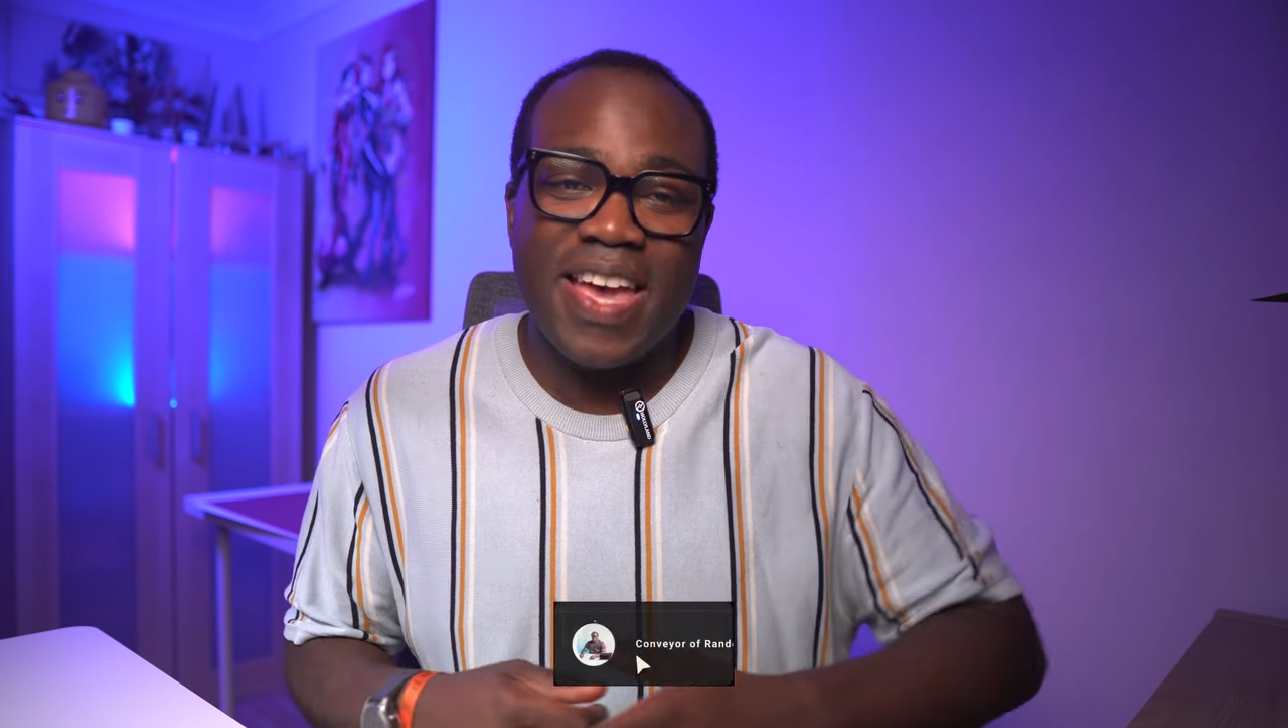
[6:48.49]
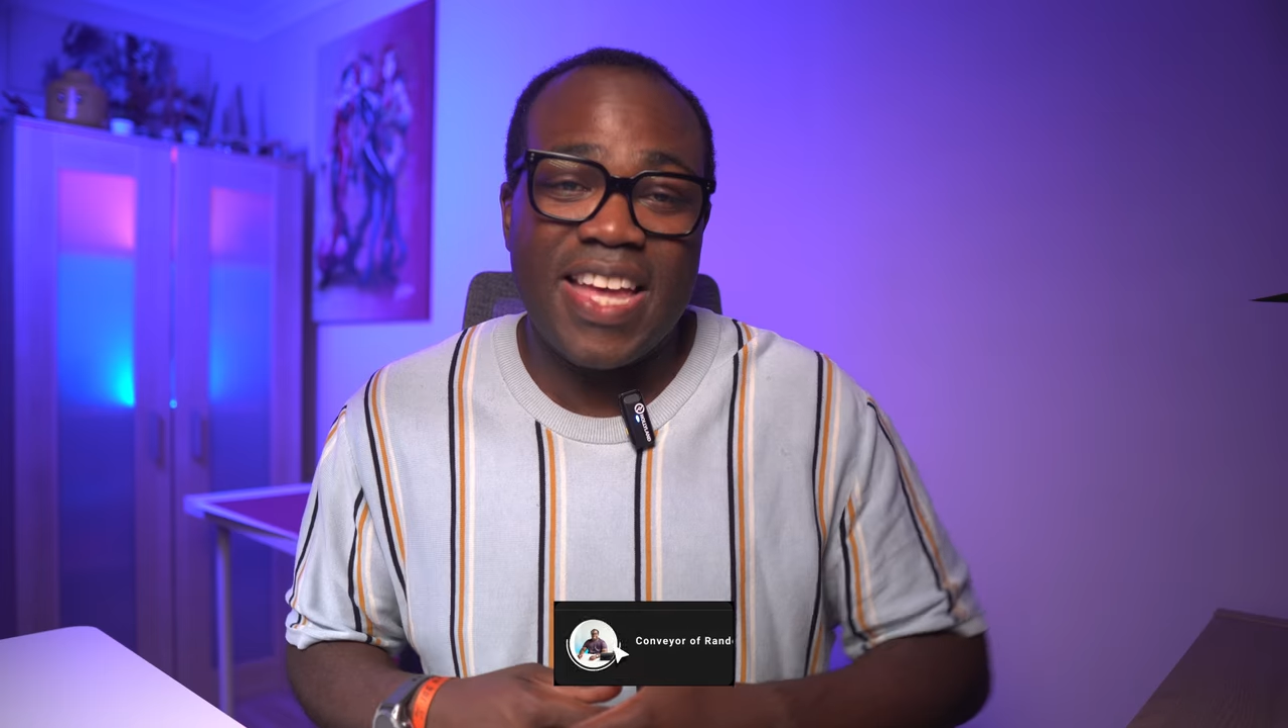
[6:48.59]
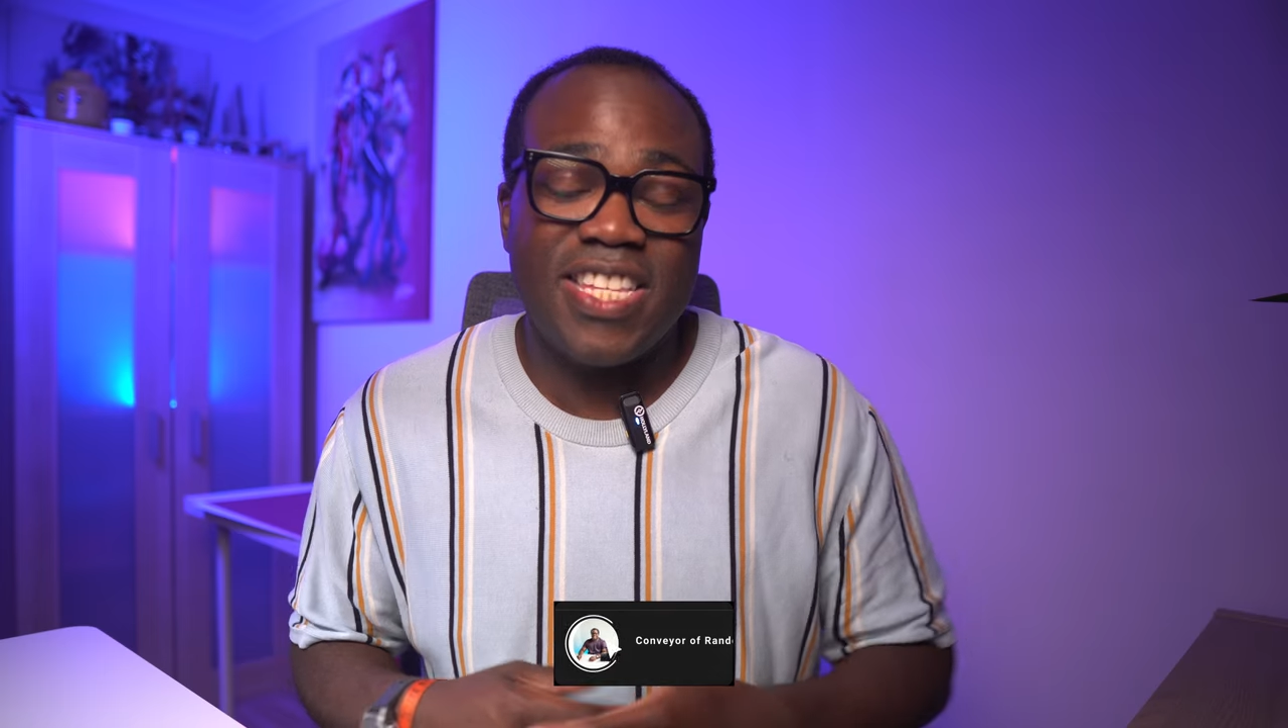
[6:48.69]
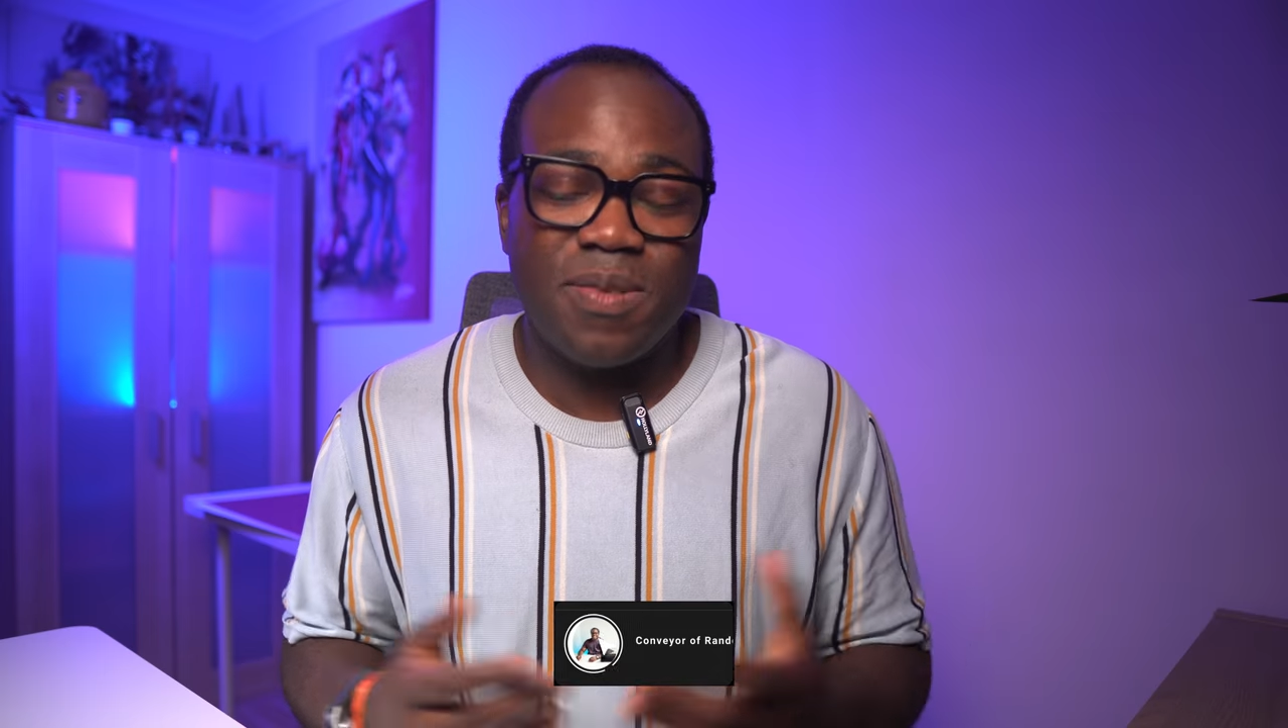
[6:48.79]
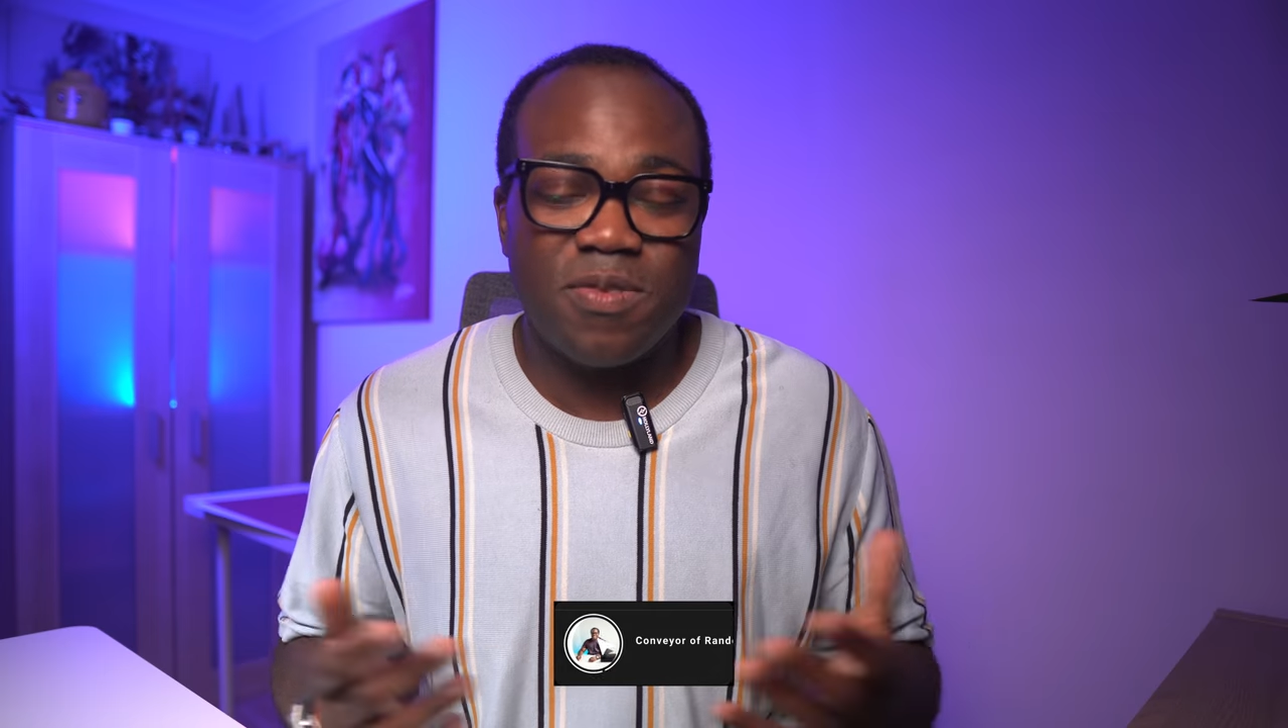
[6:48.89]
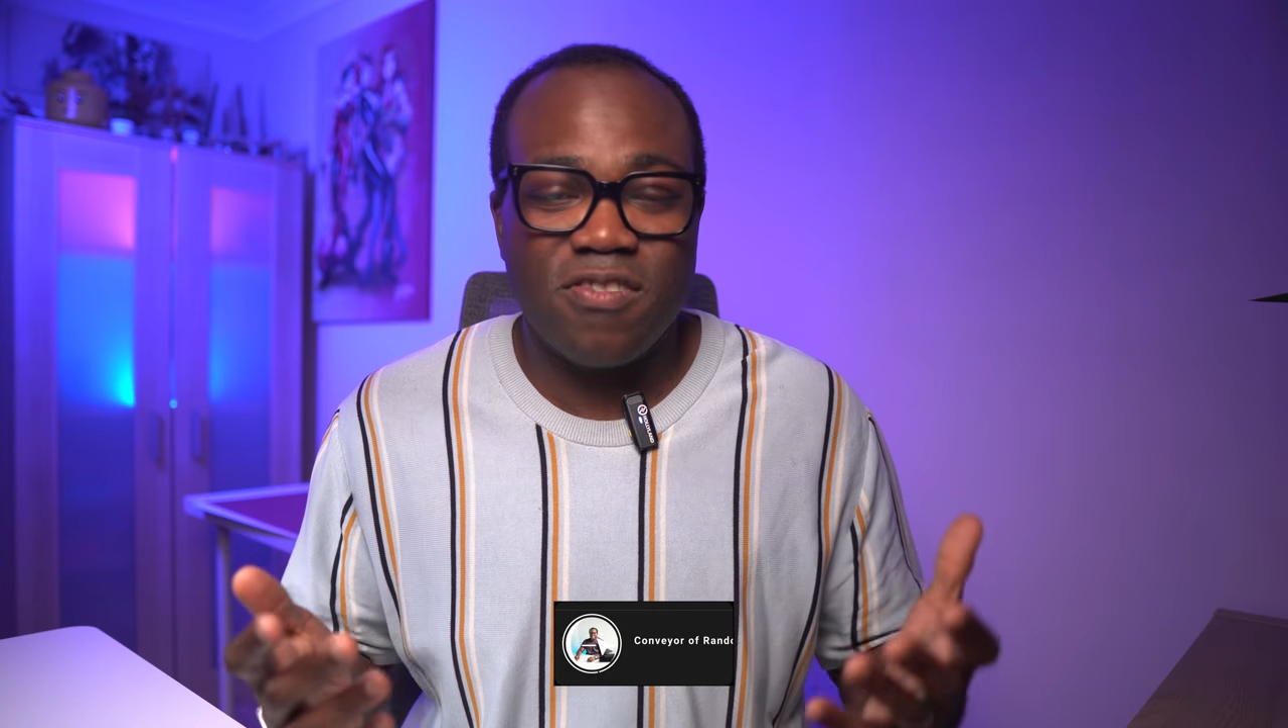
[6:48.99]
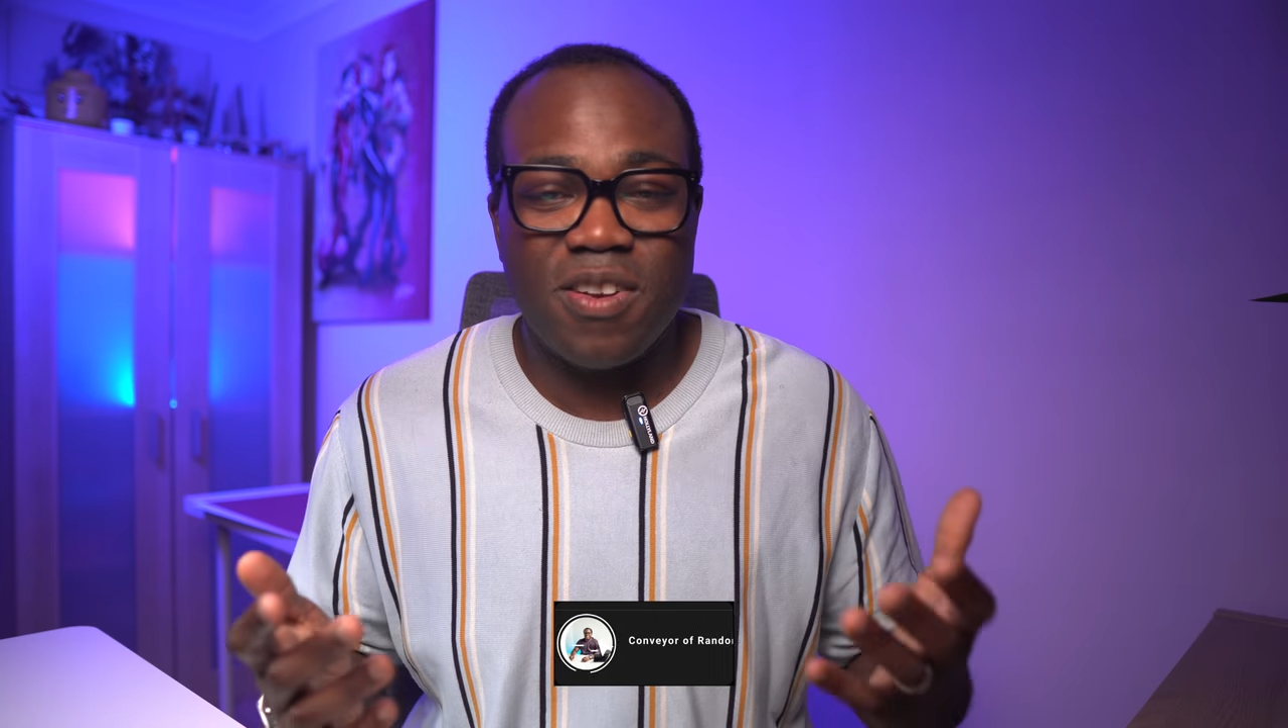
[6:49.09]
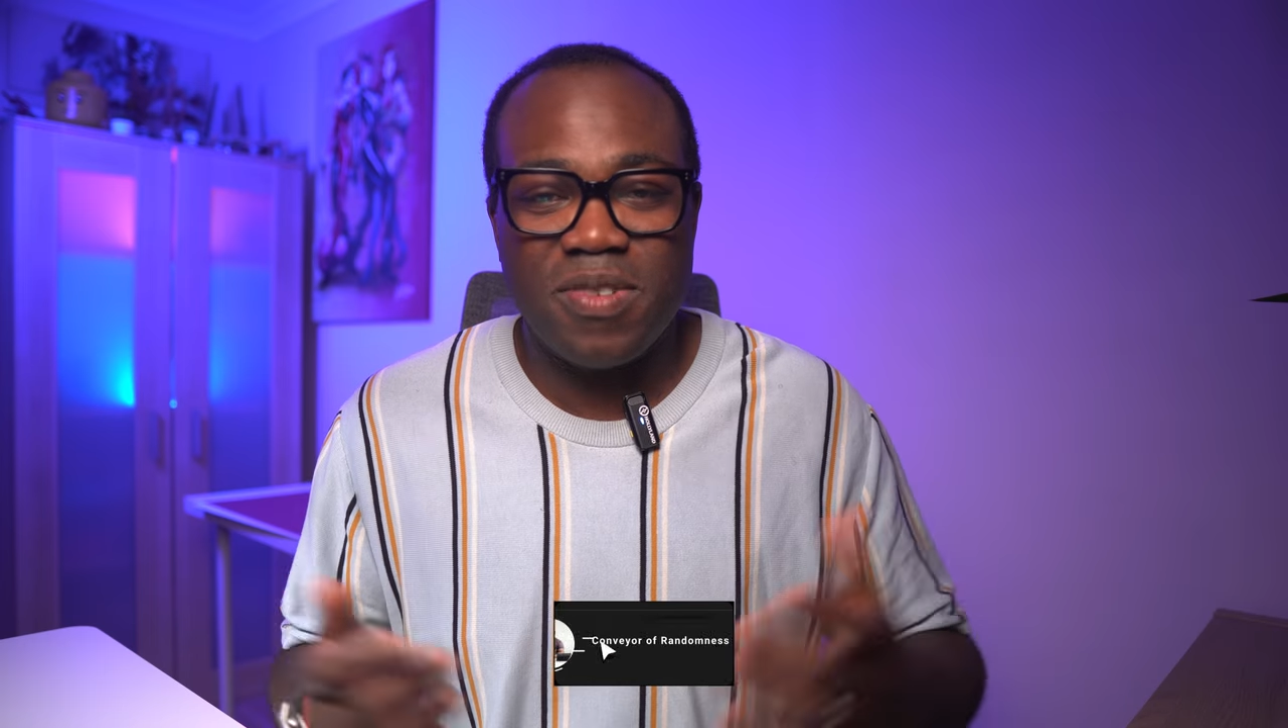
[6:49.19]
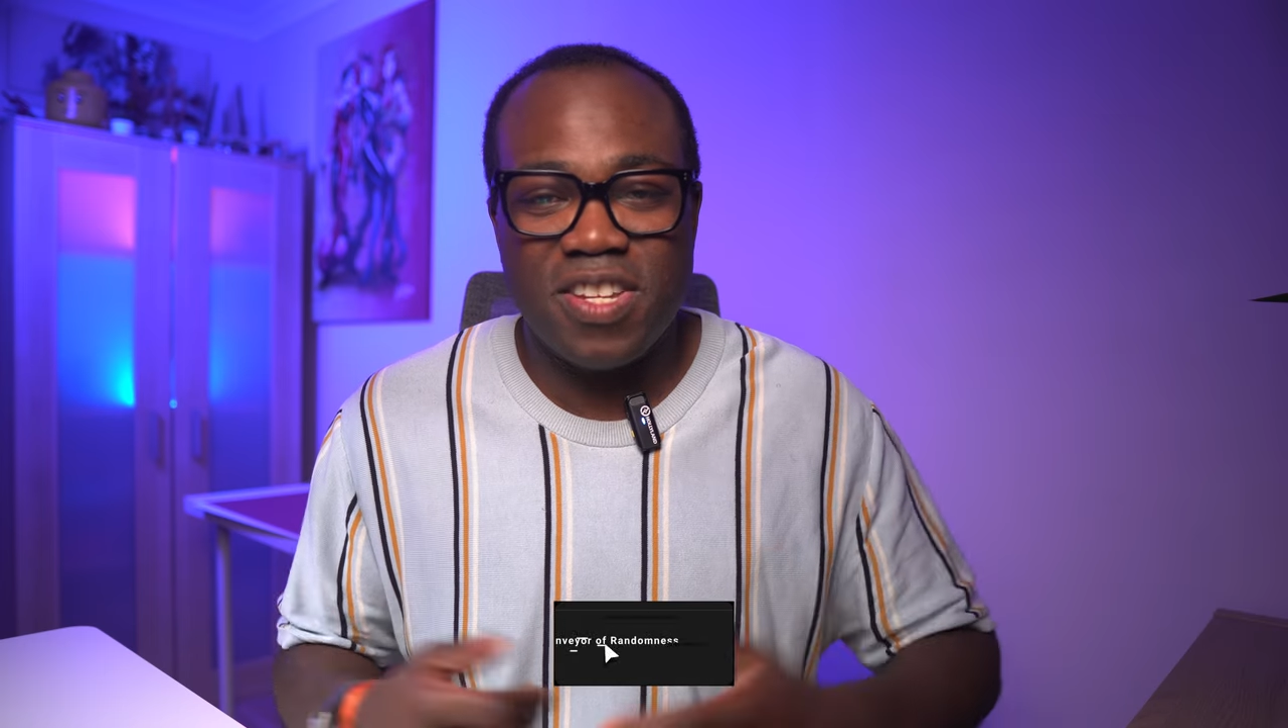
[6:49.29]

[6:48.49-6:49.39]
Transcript: and subscribe